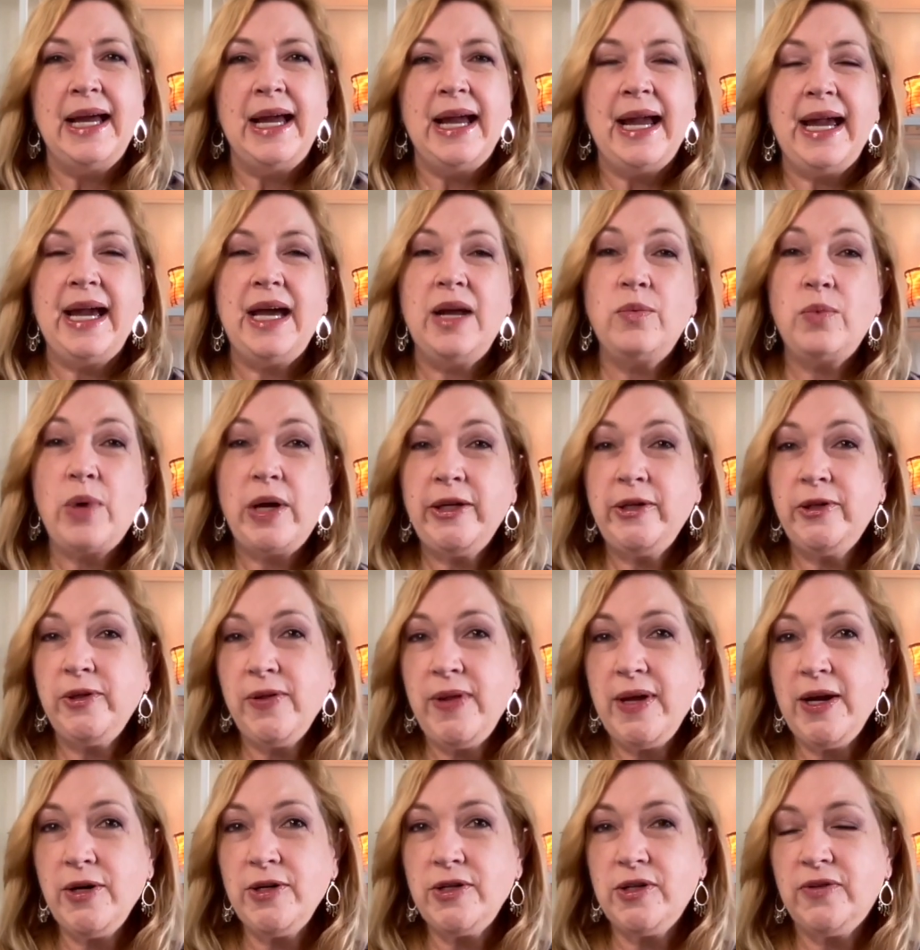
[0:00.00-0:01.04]
And while you're
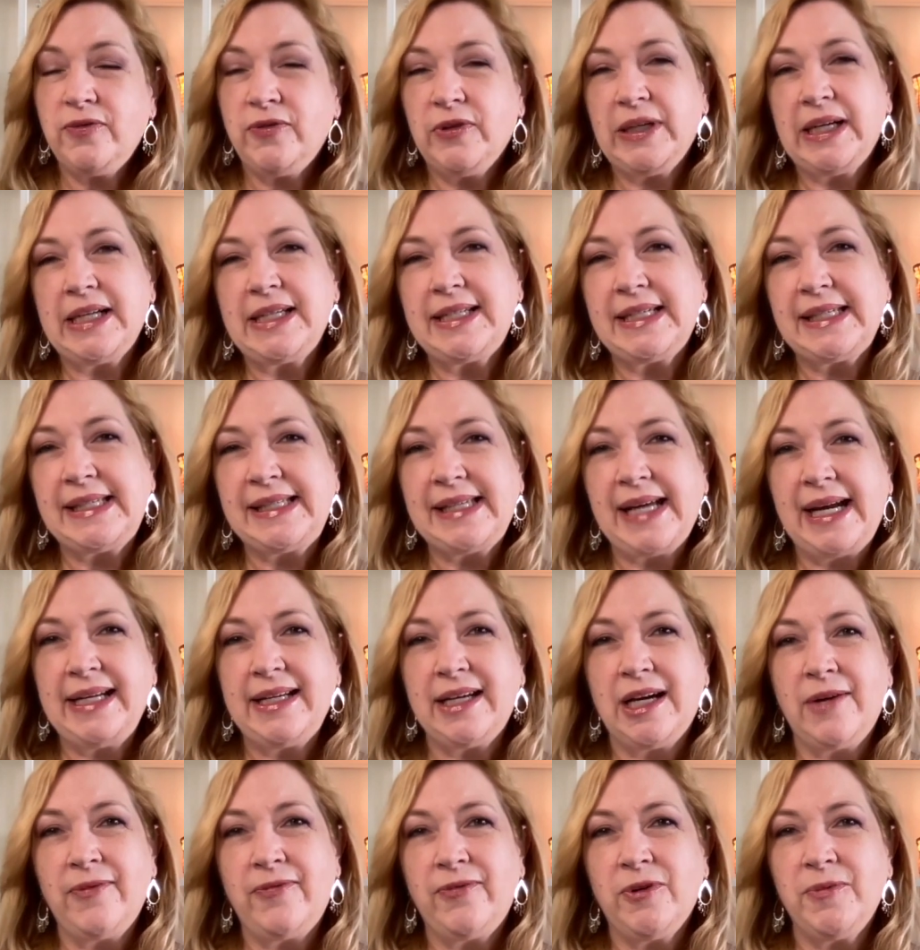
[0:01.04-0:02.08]
there, don't forget to sign
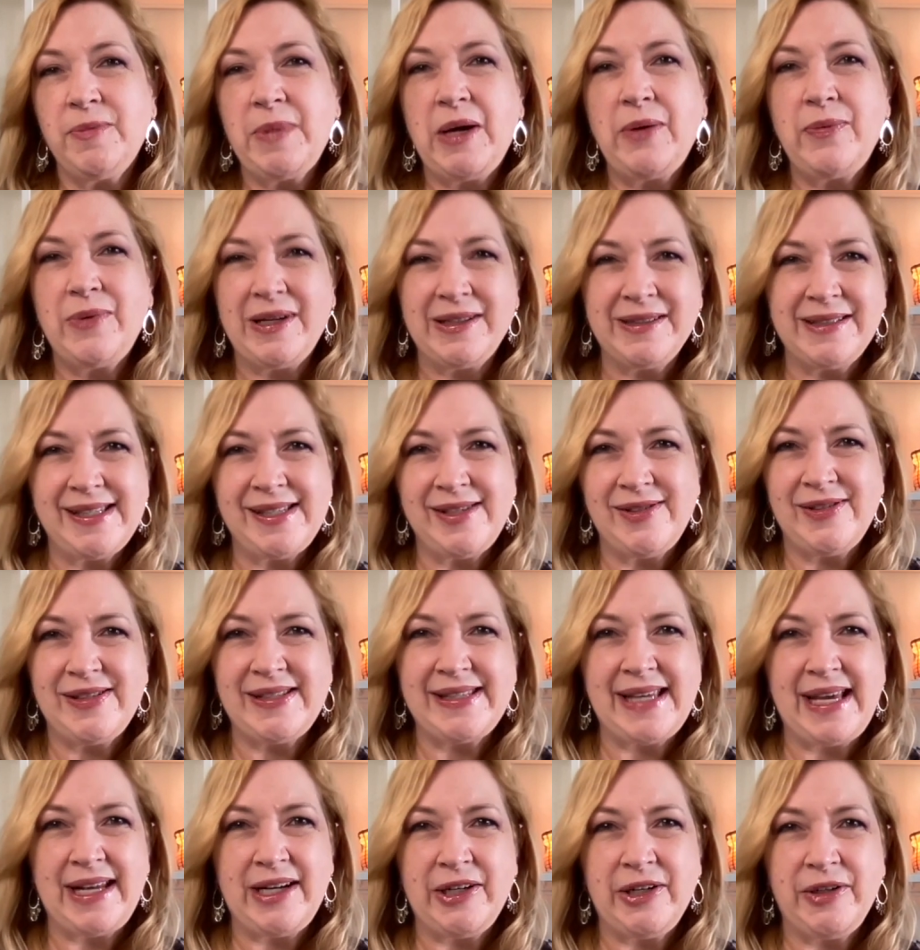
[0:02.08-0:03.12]
up for my wellness
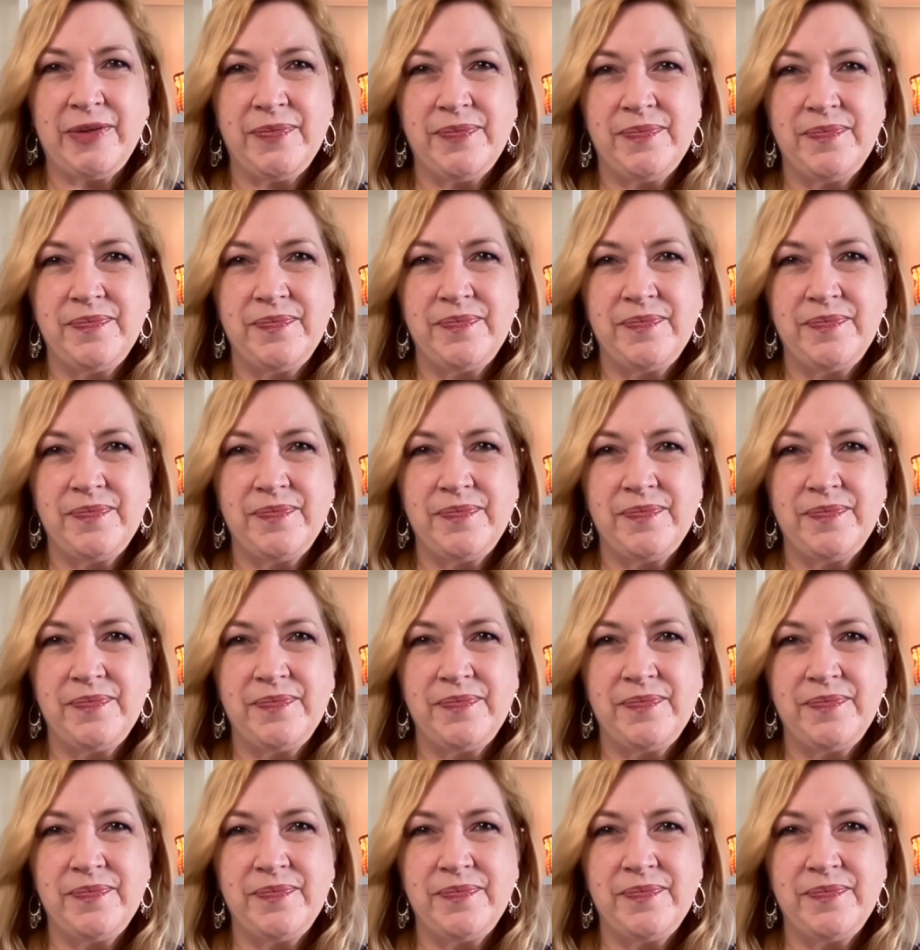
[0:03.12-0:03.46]
newsletter.